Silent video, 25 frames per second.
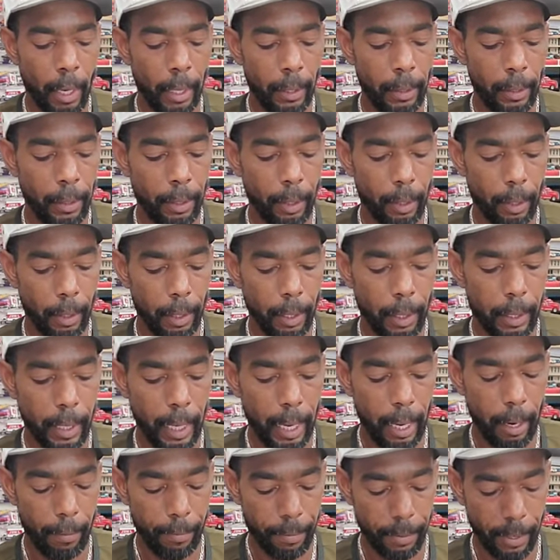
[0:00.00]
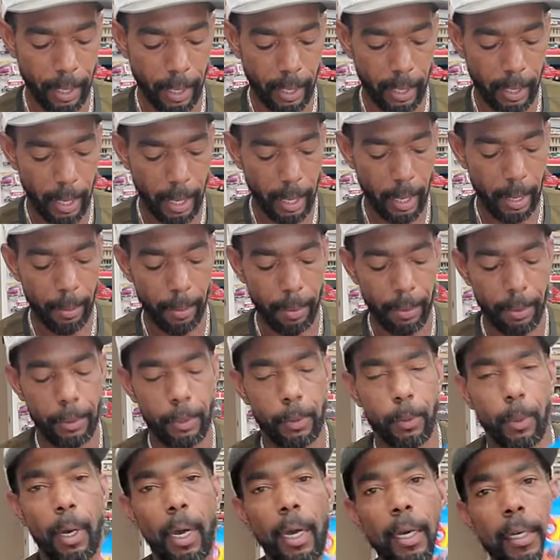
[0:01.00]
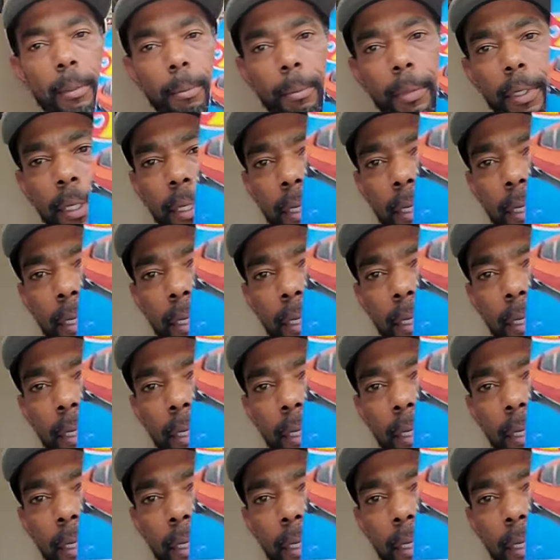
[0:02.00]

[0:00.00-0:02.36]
I knew to look out for that guy when he was walking